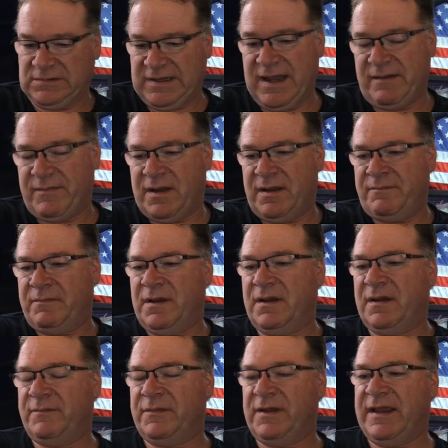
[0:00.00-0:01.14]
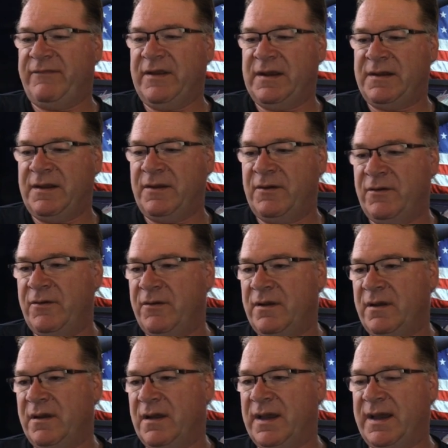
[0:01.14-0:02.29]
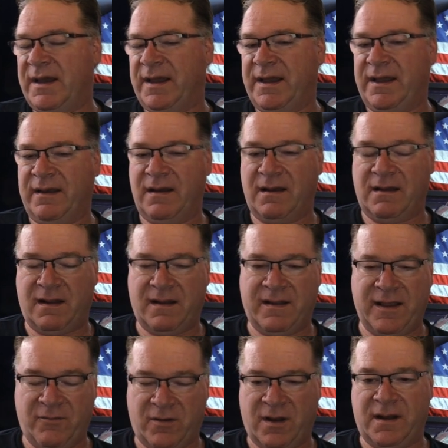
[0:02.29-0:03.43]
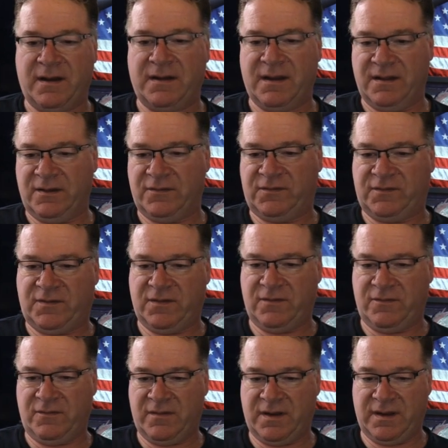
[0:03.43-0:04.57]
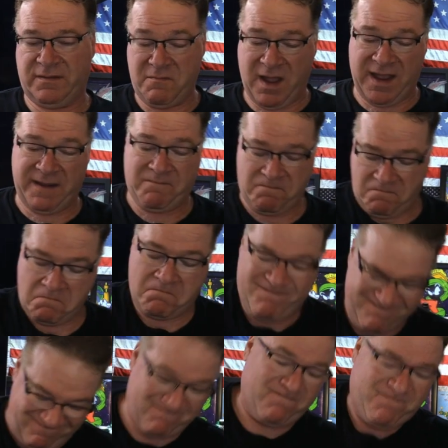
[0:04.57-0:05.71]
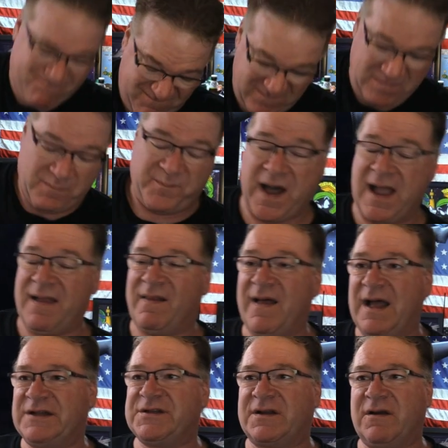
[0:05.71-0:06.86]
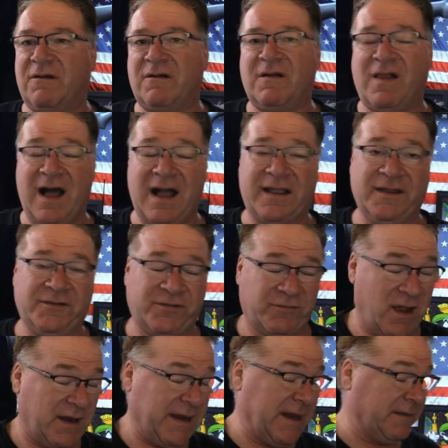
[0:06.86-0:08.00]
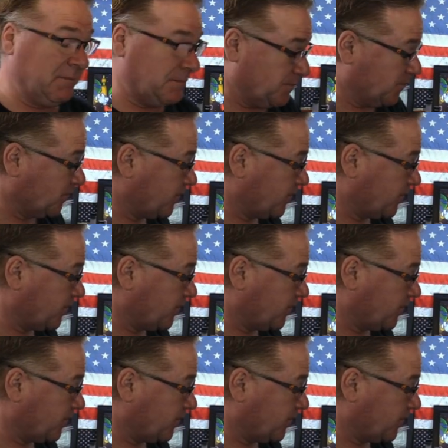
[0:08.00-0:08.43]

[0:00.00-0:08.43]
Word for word: "Yep, I'm I'm leaving you. I uh, all I want is to uh, my biological clock is running."